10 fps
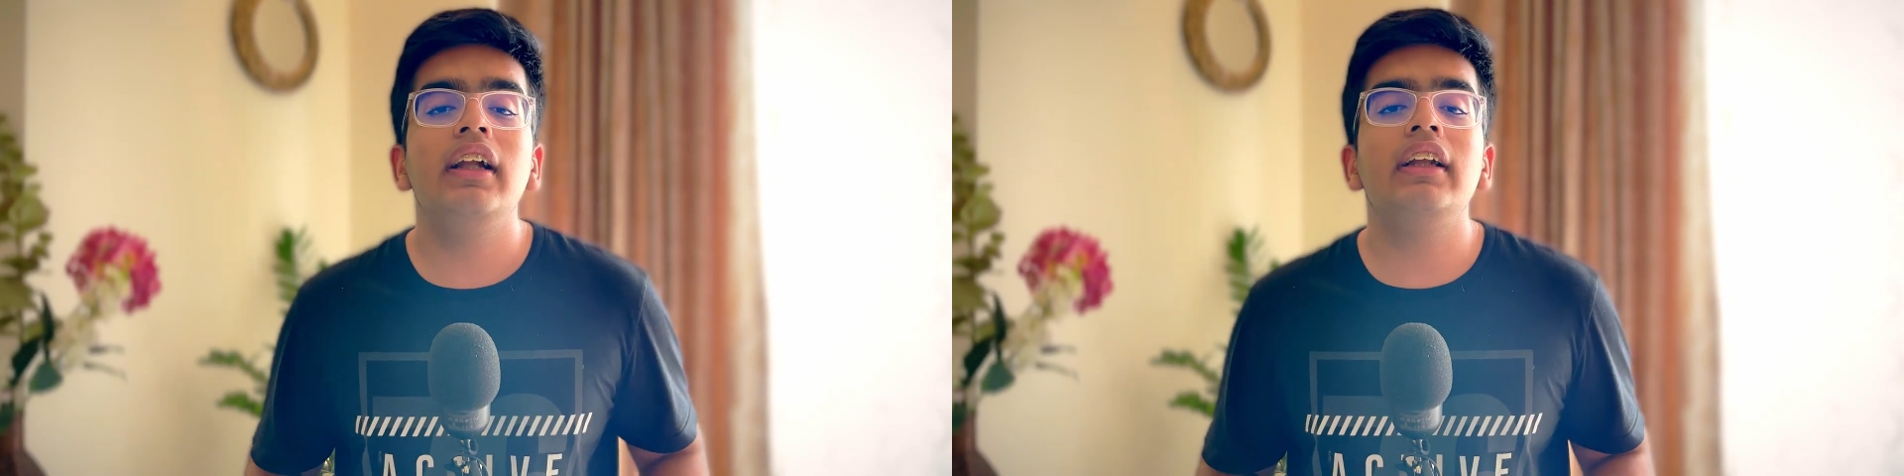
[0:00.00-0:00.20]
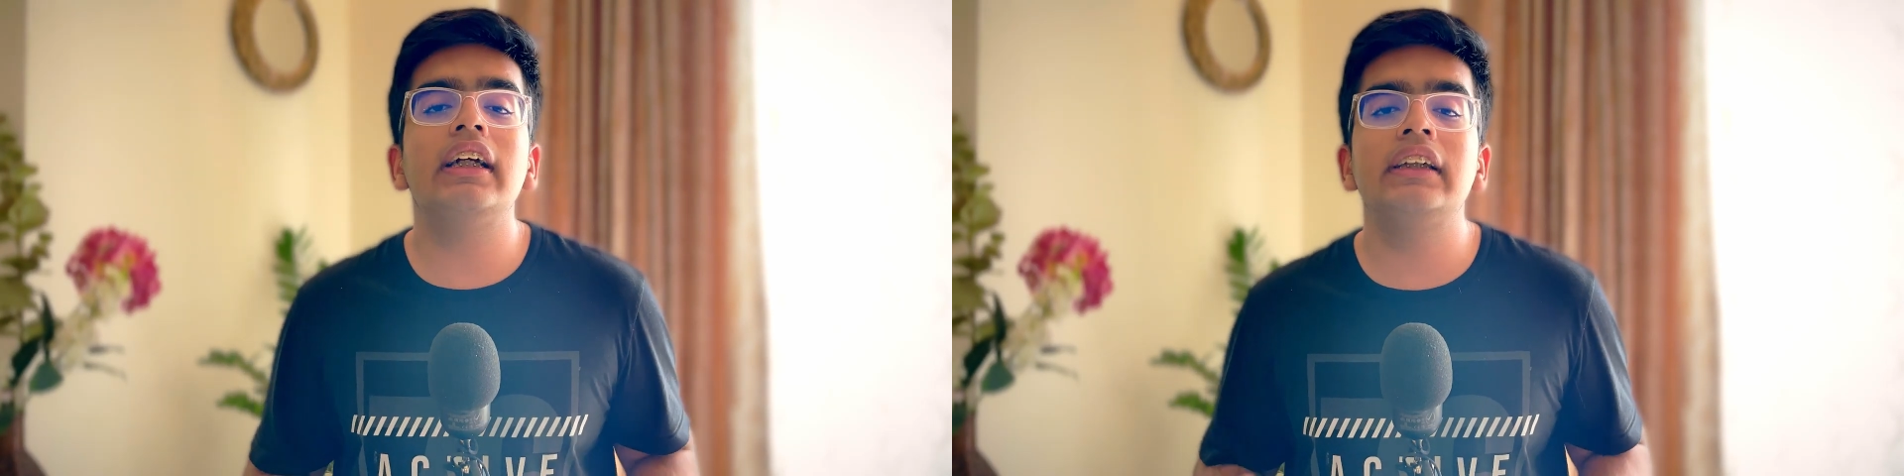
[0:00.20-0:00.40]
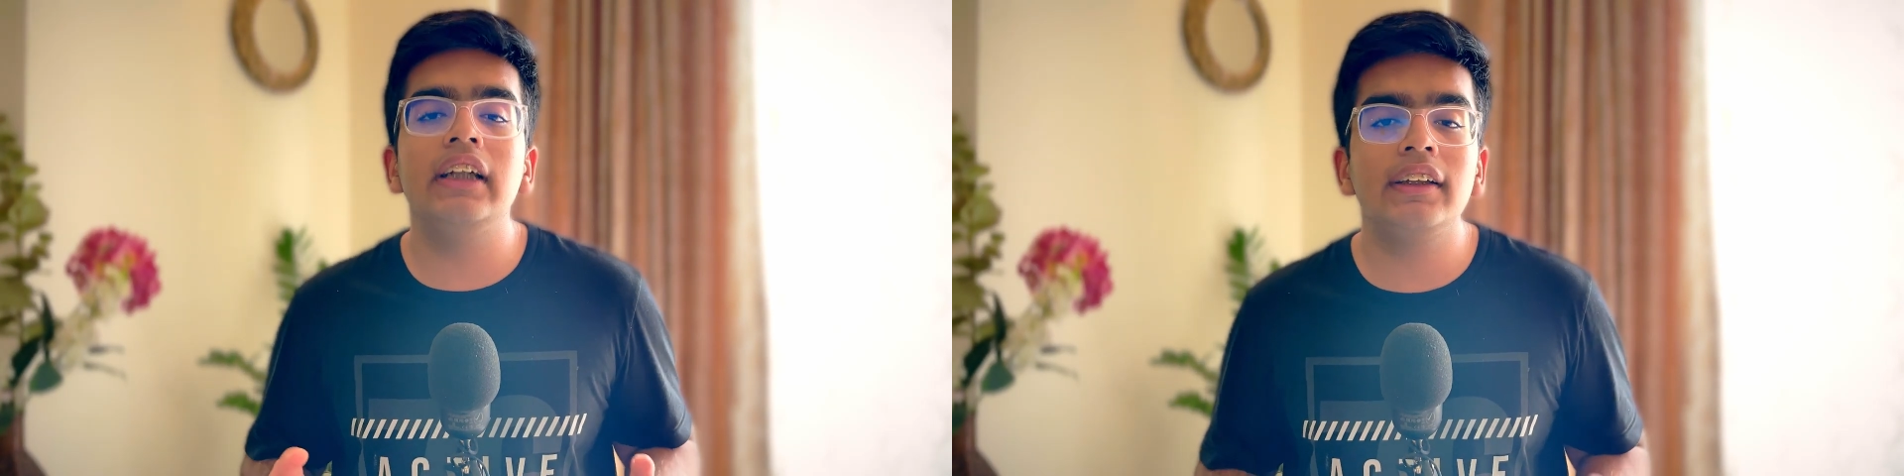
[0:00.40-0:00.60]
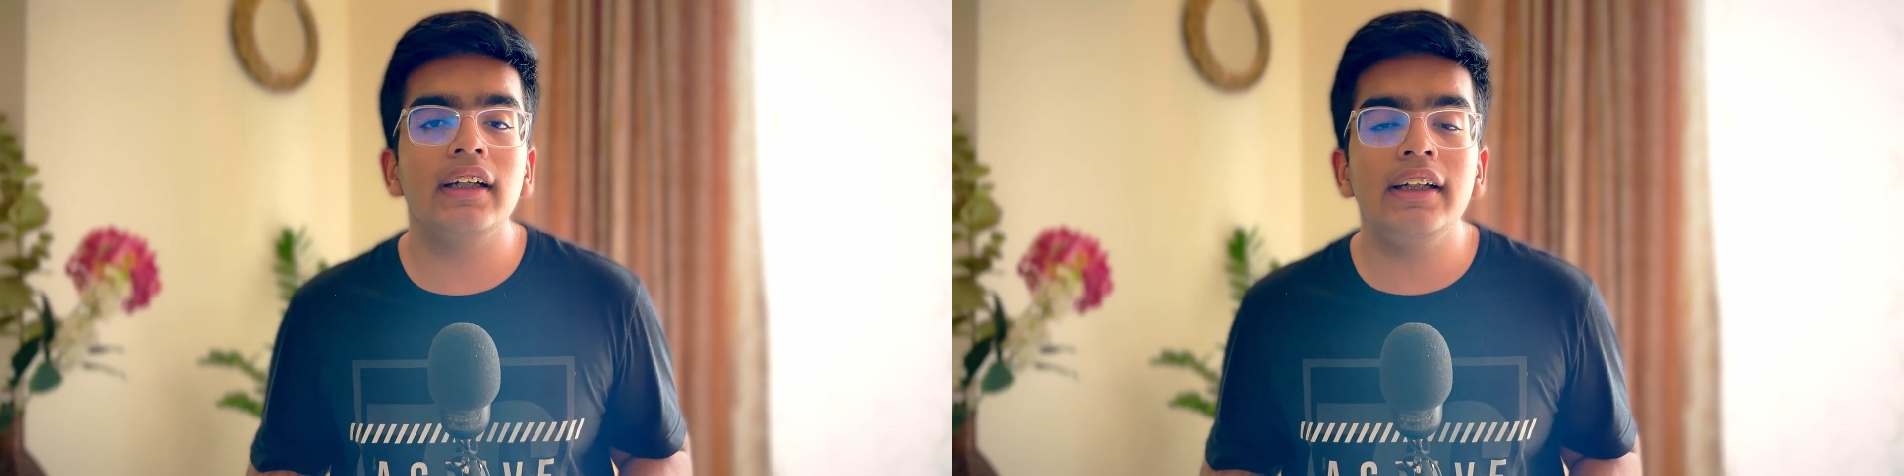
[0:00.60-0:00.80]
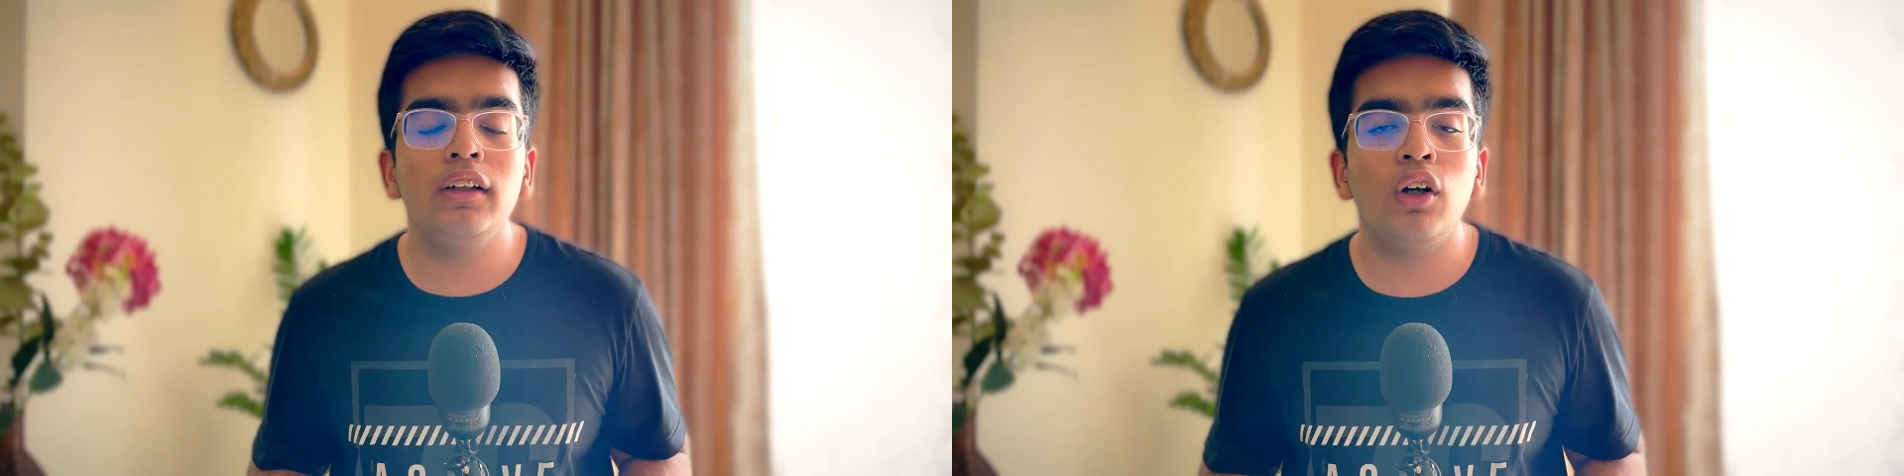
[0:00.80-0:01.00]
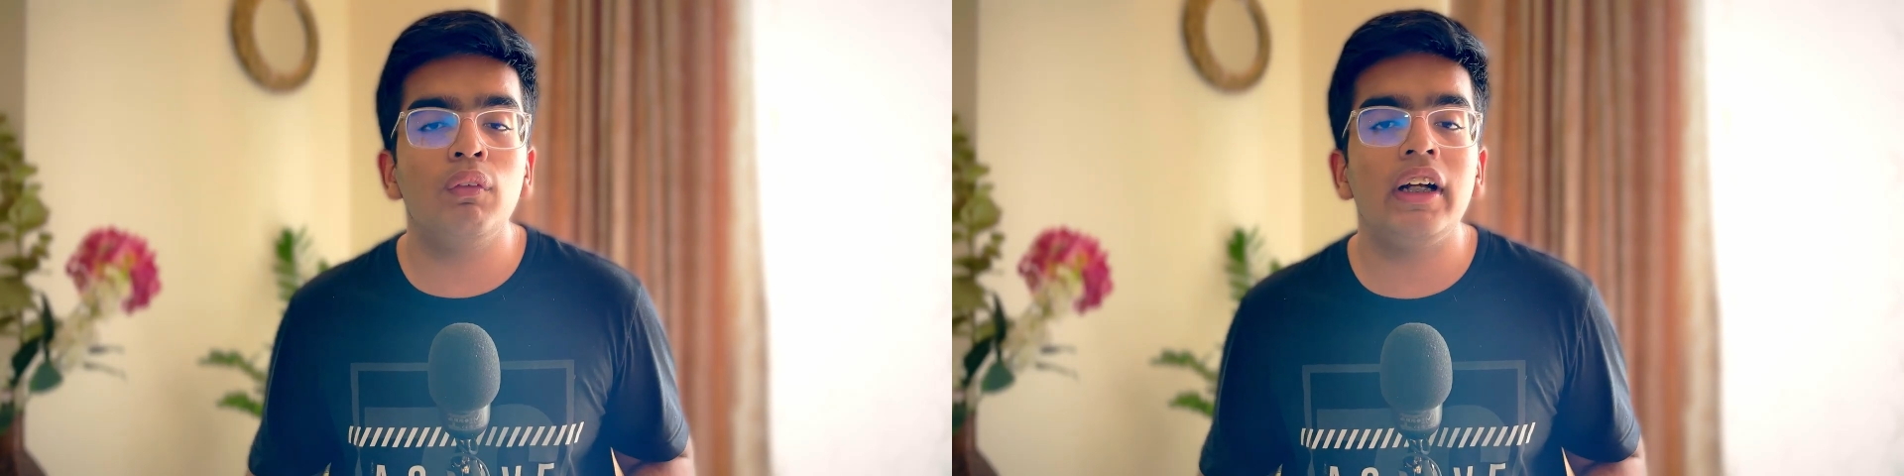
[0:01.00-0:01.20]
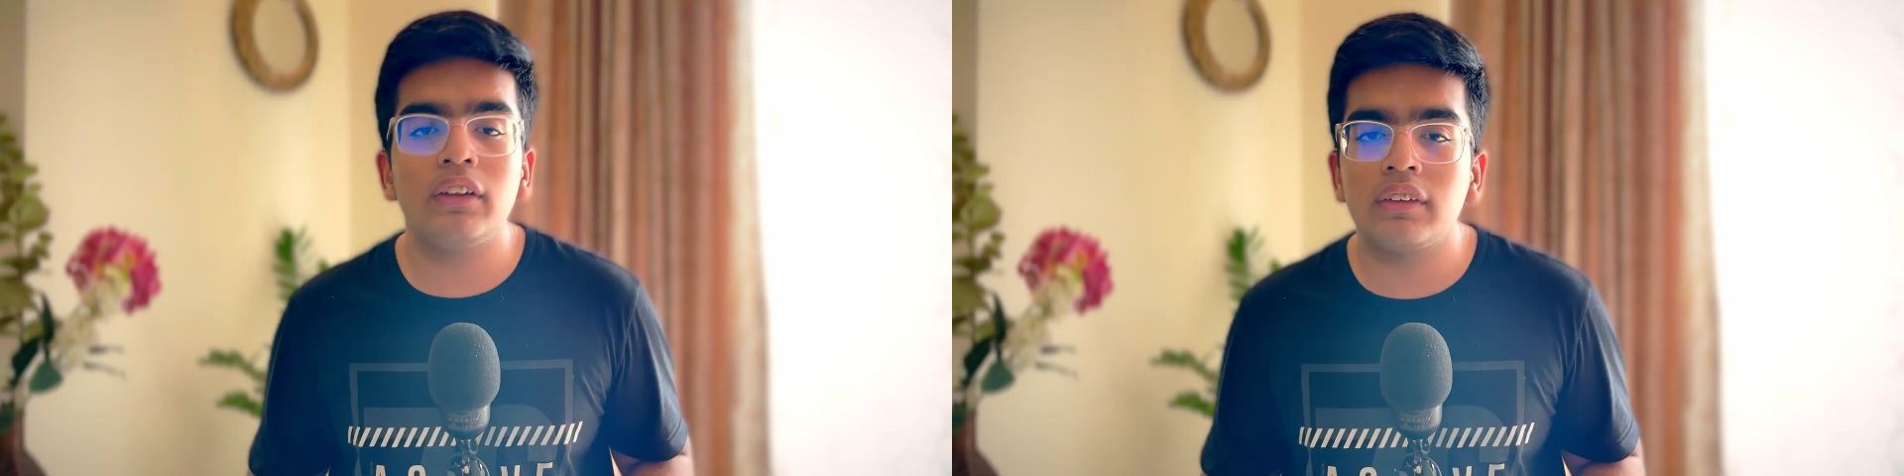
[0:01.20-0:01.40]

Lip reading: there's literally no way to